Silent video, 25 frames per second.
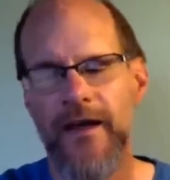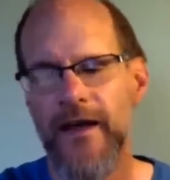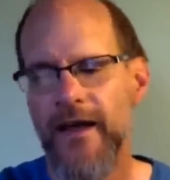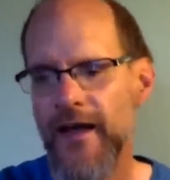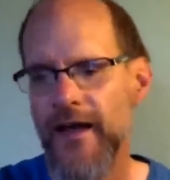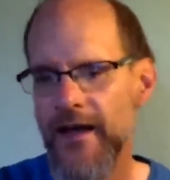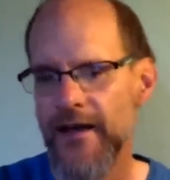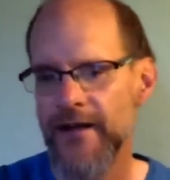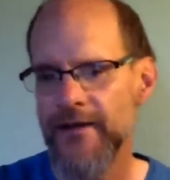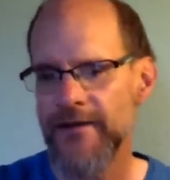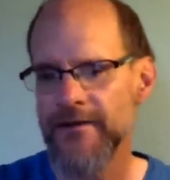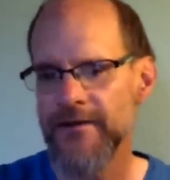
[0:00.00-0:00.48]

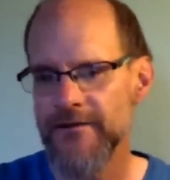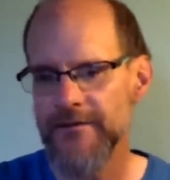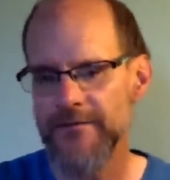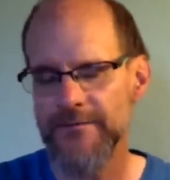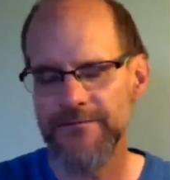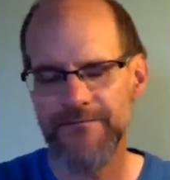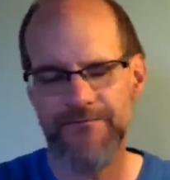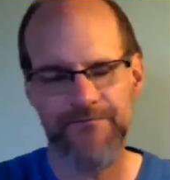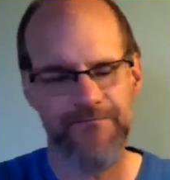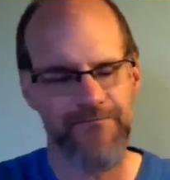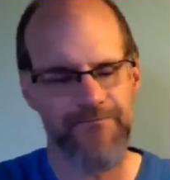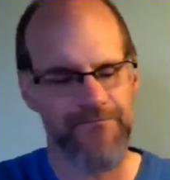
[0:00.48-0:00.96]

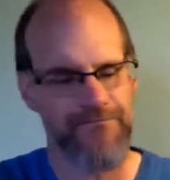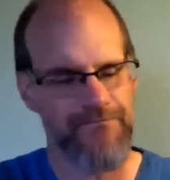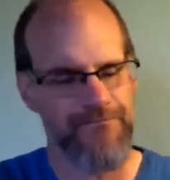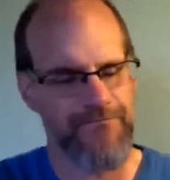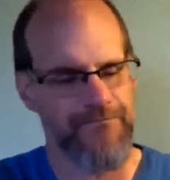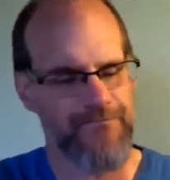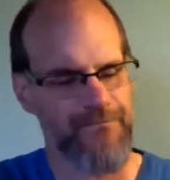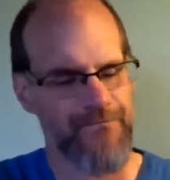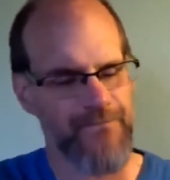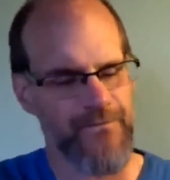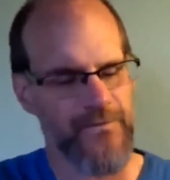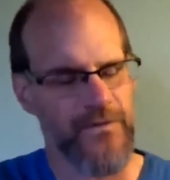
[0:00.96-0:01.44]
And
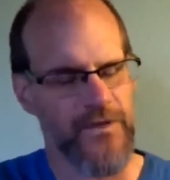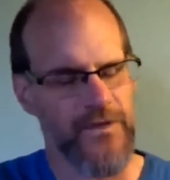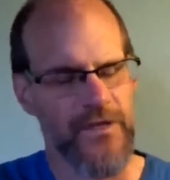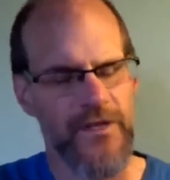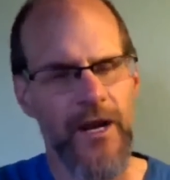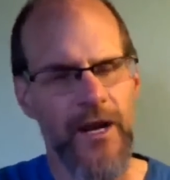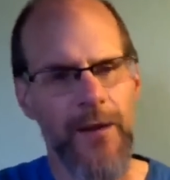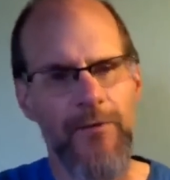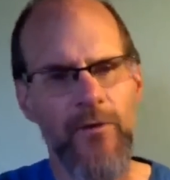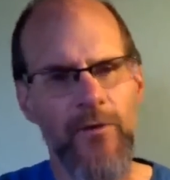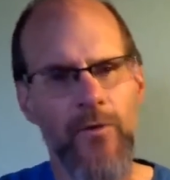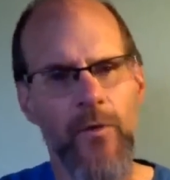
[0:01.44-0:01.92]

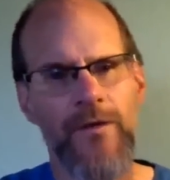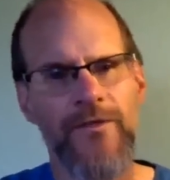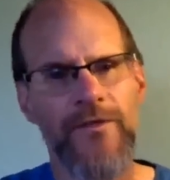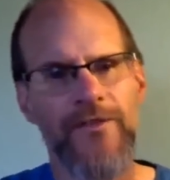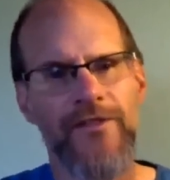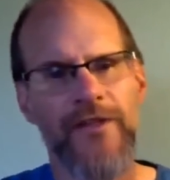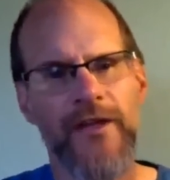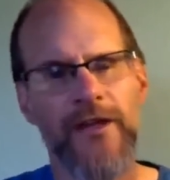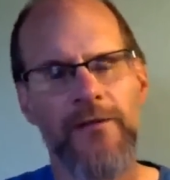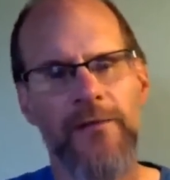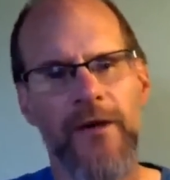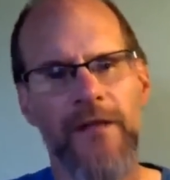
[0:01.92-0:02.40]
the number
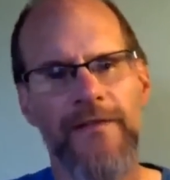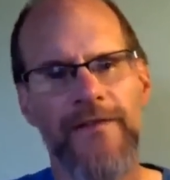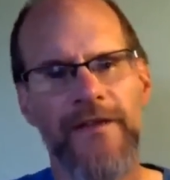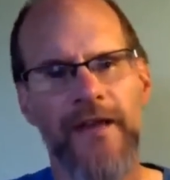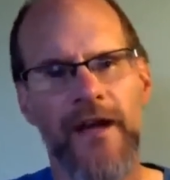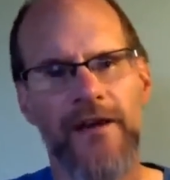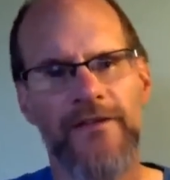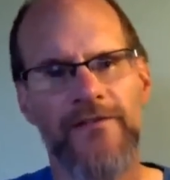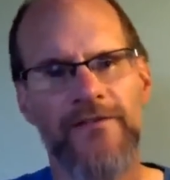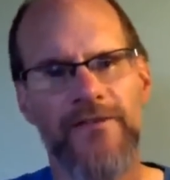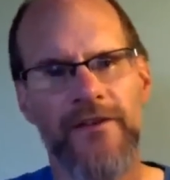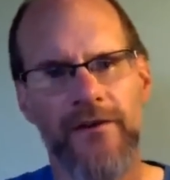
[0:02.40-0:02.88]
one thing about
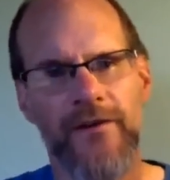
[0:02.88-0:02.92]
the X